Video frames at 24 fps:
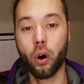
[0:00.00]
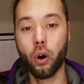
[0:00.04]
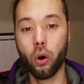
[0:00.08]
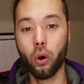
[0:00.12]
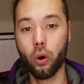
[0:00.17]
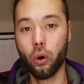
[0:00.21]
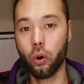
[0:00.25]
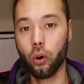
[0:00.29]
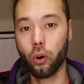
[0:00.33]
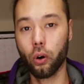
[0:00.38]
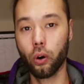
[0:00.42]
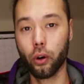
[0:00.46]

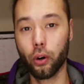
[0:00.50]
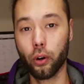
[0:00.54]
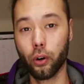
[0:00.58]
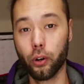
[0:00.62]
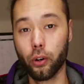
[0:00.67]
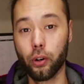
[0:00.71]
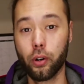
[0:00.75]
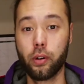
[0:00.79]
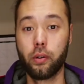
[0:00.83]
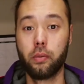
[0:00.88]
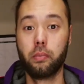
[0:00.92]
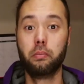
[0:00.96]

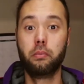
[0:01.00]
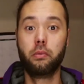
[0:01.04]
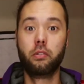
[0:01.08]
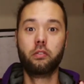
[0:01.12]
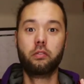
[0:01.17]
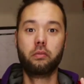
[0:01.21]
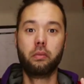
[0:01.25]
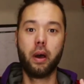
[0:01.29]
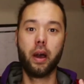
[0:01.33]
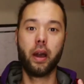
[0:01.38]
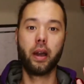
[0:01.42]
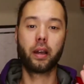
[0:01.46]
or
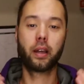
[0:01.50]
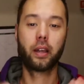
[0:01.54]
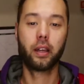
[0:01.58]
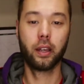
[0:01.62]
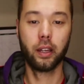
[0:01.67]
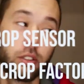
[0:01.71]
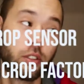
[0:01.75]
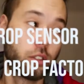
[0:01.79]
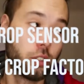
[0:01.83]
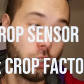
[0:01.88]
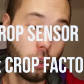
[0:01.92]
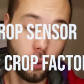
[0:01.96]
move back.
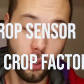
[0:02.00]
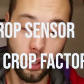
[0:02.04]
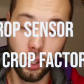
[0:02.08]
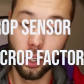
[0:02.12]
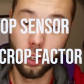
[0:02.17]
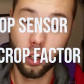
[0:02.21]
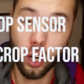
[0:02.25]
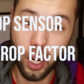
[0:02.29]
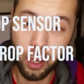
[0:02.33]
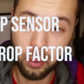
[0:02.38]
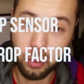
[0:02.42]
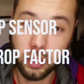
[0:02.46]
So with the
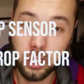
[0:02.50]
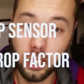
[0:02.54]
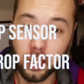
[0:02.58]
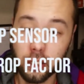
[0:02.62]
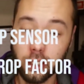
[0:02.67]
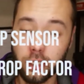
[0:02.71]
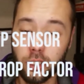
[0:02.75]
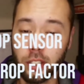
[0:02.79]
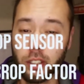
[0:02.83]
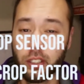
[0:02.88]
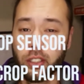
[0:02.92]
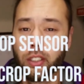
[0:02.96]
crop
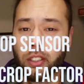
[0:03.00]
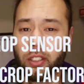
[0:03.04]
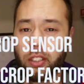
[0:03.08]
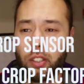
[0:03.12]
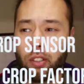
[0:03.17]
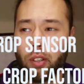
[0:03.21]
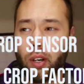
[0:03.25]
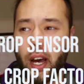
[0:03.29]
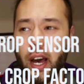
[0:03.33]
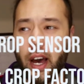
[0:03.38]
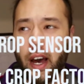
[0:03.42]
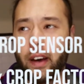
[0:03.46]
sensor,
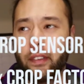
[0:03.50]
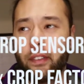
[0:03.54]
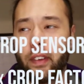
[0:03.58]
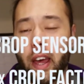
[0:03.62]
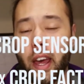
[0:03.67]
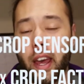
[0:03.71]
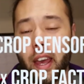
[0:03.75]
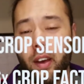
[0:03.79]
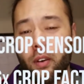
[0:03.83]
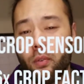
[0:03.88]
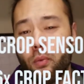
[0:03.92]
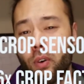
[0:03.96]
you have
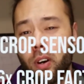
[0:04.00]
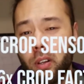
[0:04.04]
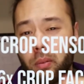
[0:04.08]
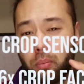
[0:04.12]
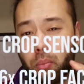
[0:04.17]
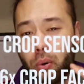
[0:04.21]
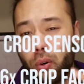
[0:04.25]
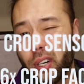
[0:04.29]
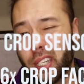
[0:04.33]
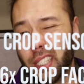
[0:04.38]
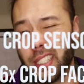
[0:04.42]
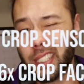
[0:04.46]
a
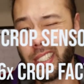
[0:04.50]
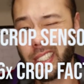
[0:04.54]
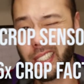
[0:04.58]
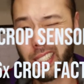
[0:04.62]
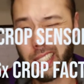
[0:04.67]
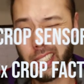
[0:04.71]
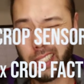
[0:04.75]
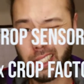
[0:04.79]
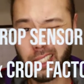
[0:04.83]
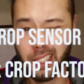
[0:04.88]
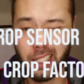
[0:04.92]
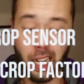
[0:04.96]

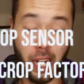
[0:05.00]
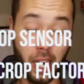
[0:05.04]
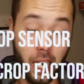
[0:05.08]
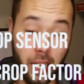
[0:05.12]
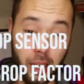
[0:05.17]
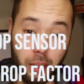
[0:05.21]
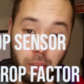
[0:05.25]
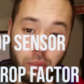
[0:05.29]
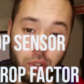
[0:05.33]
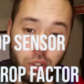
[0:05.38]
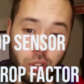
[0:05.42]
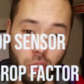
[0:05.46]
1.6
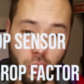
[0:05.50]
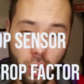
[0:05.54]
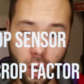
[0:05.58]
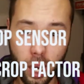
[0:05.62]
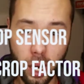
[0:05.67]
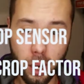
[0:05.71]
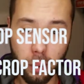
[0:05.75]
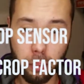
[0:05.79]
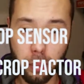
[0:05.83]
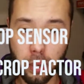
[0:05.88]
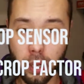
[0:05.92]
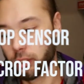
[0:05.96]
times
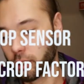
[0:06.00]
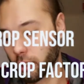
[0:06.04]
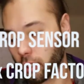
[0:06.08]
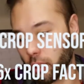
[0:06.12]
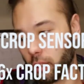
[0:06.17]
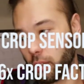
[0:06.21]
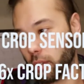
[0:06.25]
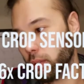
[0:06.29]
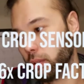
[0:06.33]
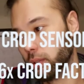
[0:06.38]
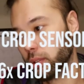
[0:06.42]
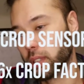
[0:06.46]
crop.
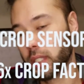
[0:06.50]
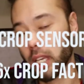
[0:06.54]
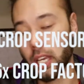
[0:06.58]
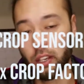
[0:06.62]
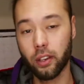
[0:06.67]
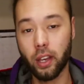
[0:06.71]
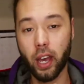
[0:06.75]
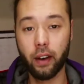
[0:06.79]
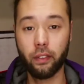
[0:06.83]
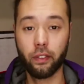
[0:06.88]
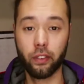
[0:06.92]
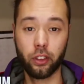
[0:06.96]
So say
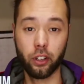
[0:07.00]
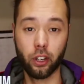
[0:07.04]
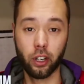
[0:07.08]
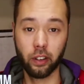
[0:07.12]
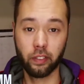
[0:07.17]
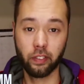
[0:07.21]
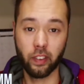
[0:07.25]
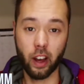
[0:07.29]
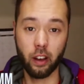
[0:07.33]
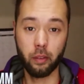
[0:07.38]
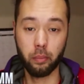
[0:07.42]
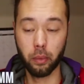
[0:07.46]
you have a
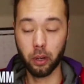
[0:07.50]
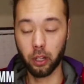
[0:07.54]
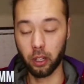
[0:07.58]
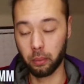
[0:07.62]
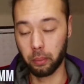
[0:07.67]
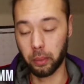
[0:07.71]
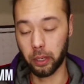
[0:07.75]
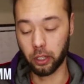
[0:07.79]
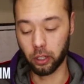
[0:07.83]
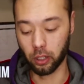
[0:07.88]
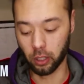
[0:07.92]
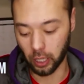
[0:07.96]
35
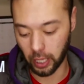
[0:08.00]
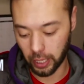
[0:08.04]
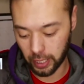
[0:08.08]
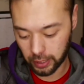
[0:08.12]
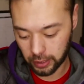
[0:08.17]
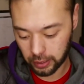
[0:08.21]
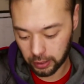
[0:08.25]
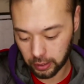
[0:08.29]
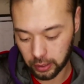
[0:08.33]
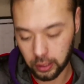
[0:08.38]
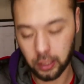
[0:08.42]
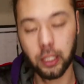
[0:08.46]
millimeter
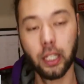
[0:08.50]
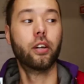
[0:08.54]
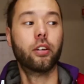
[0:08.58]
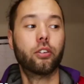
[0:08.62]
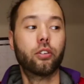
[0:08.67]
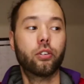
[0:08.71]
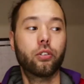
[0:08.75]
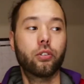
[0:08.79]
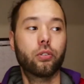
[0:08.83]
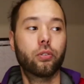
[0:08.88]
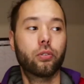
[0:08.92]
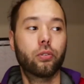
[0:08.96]
lens,
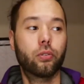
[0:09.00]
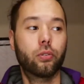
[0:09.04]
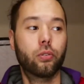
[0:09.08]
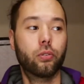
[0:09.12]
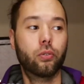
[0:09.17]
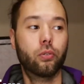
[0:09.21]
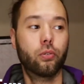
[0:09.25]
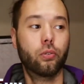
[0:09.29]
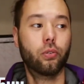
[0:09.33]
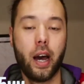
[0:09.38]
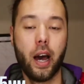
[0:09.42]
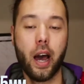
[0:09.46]

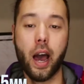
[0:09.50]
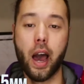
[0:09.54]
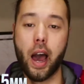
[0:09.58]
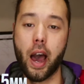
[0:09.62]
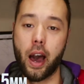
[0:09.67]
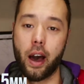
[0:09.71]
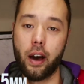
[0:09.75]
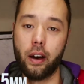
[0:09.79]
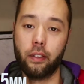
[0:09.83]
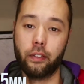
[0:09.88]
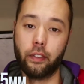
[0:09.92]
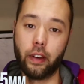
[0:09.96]
you
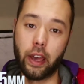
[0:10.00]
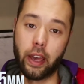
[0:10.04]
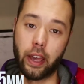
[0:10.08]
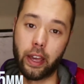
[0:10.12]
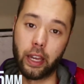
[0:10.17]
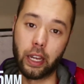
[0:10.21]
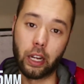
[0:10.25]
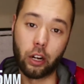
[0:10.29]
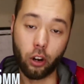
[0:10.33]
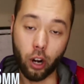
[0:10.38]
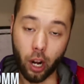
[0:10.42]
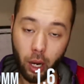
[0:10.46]
have
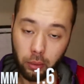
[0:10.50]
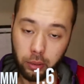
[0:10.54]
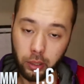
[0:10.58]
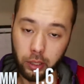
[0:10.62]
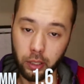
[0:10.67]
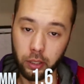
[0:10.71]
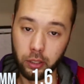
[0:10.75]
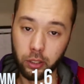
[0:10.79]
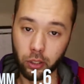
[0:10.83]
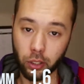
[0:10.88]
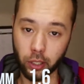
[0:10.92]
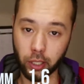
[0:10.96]
a crop
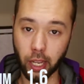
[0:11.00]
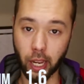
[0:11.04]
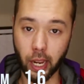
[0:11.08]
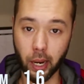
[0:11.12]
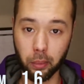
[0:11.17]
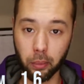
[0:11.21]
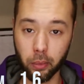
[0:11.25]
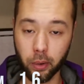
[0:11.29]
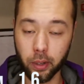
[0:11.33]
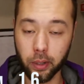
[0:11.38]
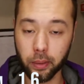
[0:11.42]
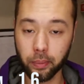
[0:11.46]
sensor
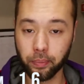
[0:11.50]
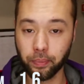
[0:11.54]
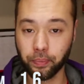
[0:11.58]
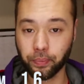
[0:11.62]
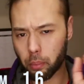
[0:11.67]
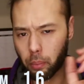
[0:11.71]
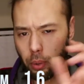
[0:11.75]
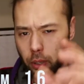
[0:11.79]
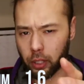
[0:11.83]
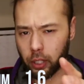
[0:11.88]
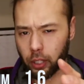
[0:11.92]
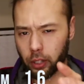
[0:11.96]
camera,
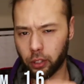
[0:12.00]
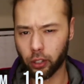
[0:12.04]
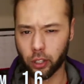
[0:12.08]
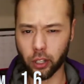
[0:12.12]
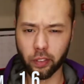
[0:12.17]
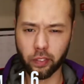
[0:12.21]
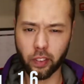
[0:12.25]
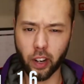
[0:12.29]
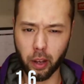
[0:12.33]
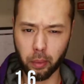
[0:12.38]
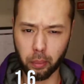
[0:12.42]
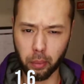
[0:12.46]
put the
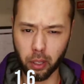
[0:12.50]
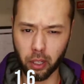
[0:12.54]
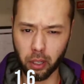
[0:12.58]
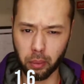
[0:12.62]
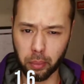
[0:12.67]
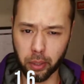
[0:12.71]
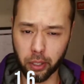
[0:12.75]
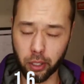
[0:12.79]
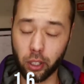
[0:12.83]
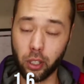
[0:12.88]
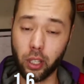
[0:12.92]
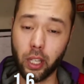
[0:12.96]
35
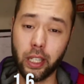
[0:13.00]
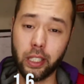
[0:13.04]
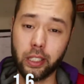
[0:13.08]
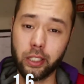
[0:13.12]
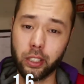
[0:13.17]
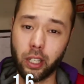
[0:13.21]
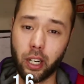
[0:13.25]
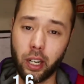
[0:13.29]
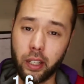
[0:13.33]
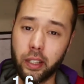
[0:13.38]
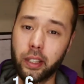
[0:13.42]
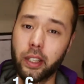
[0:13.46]
millimeter lens
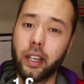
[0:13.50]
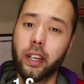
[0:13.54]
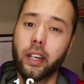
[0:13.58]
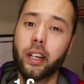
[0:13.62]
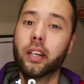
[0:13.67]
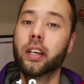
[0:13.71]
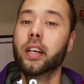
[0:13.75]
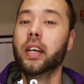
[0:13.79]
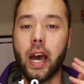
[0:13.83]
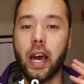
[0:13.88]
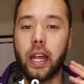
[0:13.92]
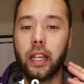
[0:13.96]
on
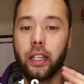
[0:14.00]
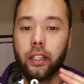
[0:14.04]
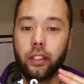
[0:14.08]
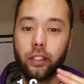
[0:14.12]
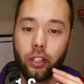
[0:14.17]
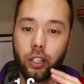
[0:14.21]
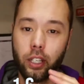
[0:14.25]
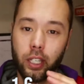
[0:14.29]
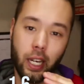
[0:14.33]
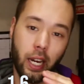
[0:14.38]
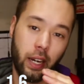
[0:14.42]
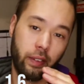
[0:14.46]
there, and then you're
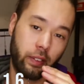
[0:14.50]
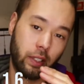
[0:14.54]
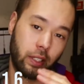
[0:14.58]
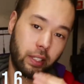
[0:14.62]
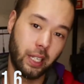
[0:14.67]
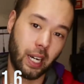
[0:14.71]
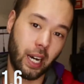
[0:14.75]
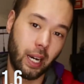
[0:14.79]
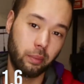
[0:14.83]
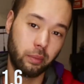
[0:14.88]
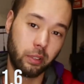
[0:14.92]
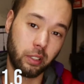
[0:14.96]
gonna have to
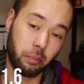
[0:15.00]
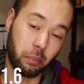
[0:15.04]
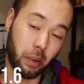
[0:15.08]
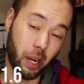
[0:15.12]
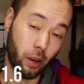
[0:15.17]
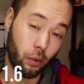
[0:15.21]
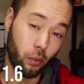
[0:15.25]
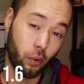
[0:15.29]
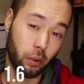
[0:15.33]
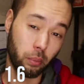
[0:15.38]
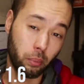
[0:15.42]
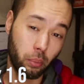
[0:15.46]
times it by
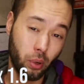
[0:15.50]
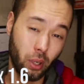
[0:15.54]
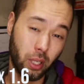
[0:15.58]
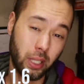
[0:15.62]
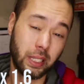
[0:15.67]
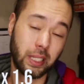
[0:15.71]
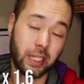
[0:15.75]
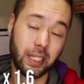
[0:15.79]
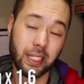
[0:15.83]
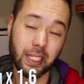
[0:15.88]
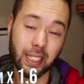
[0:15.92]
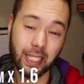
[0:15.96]

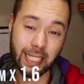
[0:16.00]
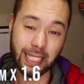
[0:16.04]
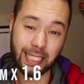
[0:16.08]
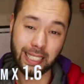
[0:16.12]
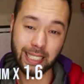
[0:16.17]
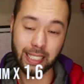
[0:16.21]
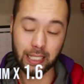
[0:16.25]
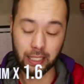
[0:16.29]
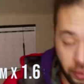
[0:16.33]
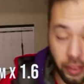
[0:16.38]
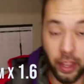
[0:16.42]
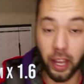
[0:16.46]

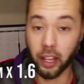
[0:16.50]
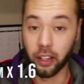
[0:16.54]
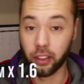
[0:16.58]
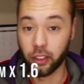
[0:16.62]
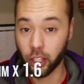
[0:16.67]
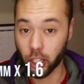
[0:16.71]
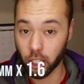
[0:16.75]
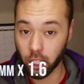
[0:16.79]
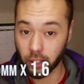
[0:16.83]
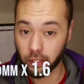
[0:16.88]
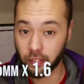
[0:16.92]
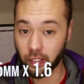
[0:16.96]
1.6. That
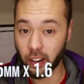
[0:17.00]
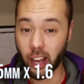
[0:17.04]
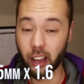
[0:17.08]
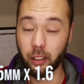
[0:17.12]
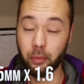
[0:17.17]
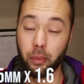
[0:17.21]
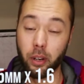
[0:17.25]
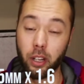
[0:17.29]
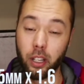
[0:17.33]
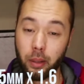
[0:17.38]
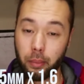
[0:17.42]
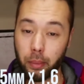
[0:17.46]
35
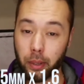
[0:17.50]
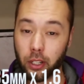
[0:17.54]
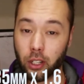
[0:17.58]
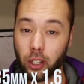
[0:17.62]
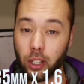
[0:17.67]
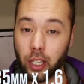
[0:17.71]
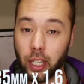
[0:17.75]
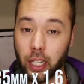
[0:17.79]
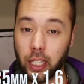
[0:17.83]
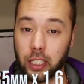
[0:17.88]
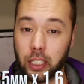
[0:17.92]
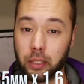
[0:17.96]
millimeter
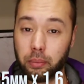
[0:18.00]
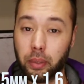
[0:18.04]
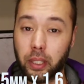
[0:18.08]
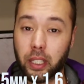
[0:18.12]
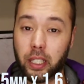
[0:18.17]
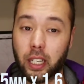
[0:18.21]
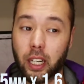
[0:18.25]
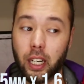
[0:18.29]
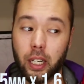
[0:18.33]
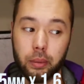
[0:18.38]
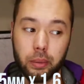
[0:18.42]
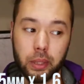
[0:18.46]
lens
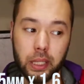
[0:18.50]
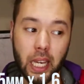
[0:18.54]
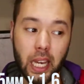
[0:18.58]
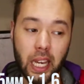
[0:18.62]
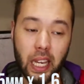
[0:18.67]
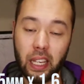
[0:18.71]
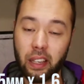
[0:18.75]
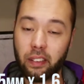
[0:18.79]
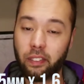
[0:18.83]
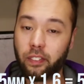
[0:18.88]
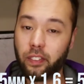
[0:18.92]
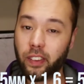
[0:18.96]
becomes
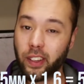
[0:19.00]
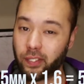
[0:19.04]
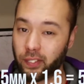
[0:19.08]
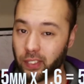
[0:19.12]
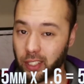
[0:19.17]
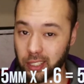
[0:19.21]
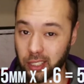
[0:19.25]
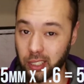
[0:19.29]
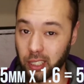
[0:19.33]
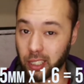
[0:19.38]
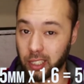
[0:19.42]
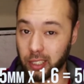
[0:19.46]
a
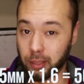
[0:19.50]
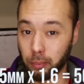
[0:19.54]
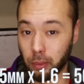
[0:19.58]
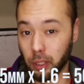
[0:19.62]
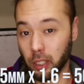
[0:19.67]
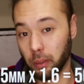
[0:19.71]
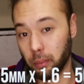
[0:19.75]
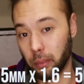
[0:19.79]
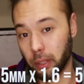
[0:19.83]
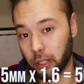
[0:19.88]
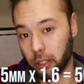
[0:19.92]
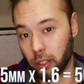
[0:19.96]
56
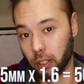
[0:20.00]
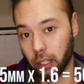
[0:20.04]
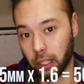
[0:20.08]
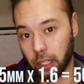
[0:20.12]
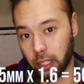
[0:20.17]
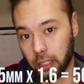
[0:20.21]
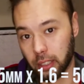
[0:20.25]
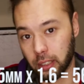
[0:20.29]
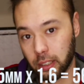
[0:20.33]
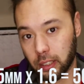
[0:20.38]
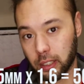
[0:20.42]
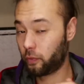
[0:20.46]
millimeter
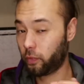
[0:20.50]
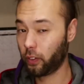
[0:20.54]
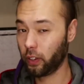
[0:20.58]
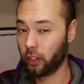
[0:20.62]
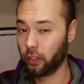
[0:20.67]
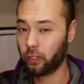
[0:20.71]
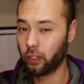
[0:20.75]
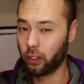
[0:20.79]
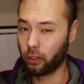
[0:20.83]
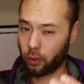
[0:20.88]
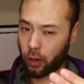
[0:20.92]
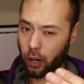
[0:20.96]
lens.
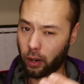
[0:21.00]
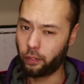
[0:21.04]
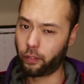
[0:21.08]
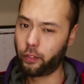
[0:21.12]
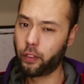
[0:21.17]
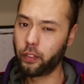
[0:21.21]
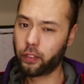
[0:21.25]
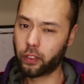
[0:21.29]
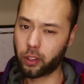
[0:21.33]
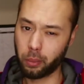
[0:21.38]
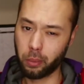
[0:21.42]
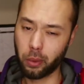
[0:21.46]
Around
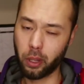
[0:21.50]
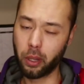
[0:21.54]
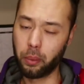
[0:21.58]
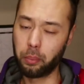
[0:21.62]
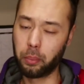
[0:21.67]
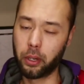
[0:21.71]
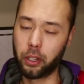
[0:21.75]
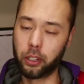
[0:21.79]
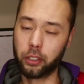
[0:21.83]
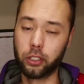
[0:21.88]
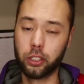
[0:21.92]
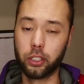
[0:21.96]
50
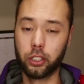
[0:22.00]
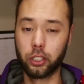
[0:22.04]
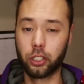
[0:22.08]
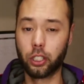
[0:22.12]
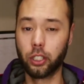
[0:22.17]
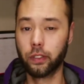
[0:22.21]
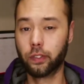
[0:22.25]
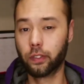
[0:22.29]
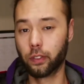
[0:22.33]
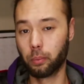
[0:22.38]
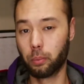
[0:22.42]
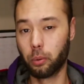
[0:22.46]
millimeters is
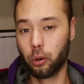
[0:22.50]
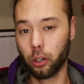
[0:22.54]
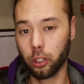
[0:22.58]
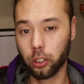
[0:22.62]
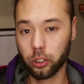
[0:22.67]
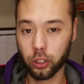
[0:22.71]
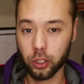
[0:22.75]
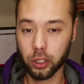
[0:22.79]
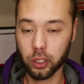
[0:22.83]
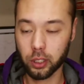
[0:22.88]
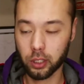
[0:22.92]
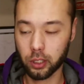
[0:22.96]
good for
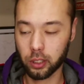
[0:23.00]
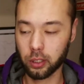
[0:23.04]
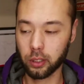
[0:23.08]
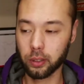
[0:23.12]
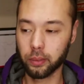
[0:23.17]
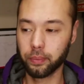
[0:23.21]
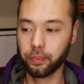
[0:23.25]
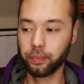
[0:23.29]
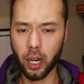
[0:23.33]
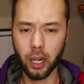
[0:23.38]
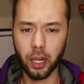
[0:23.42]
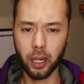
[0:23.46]
portraits.
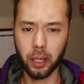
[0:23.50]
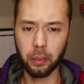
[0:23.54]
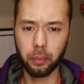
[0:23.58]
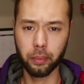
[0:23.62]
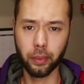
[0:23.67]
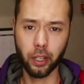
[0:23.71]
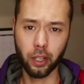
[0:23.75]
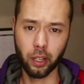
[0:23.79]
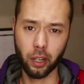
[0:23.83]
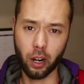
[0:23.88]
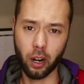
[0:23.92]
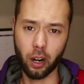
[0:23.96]

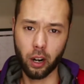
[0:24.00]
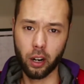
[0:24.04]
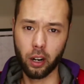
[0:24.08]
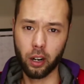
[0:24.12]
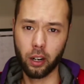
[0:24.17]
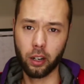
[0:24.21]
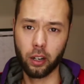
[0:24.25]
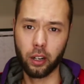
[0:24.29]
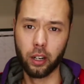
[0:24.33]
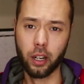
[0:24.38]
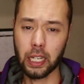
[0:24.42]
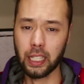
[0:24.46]
There
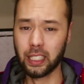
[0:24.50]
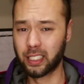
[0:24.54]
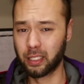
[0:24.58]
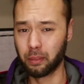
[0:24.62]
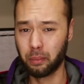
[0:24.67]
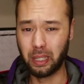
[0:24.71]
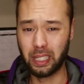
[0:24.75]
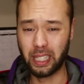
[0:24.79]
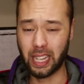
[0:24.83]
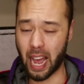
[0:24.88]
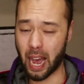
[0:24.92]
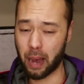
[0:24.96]
are some
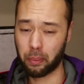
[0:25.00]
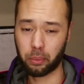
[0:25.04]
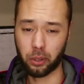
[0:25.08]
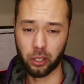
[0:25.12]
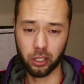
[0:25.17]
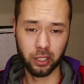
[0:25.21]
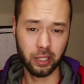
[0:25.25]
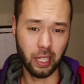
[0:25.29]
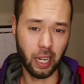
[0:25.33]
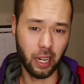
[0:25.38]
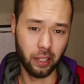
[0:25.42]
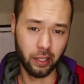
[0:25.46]

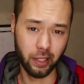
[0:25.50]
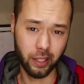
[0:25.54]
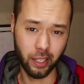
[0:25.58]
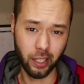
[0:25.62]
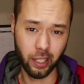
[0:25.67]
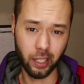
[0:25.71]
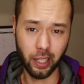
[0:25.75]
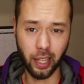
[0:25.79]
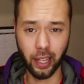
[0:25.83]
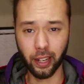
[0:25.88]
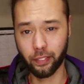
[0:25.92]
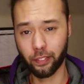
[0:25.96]
adapters out
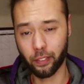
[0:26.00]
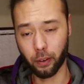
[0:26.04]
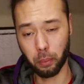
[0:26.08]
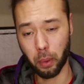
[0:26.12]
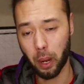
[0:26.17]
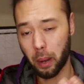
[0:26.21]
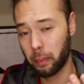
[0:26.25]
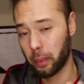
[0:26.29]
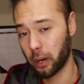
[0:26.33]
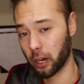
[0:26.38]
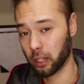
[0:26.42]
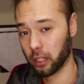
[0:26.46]
there, like for my
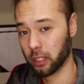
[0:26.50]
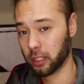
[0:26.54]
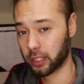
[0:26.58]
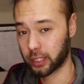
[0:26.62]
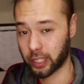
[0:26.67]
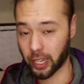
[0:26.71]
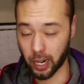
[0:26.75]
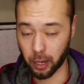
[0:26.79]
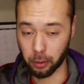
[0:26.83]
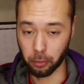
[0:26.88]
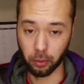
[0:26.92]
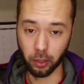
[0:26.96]
mirrorless
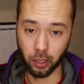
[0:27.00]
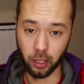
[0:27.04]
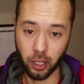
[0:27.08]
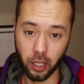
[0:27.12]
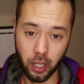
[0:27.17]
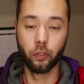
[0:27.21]
camera.